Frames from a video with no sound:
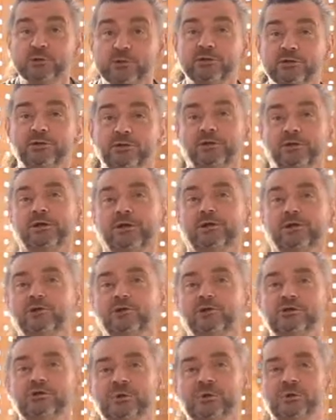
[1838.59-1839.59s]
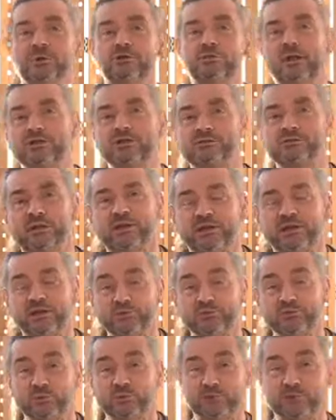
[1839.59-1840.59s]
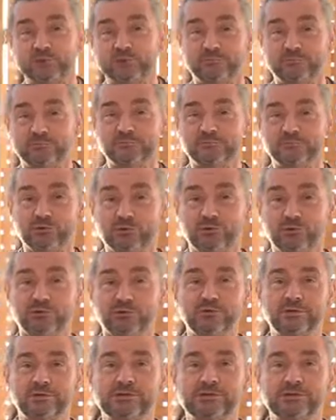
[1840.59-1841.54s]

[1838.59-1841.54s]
but it can also be applied to anything else you want to do.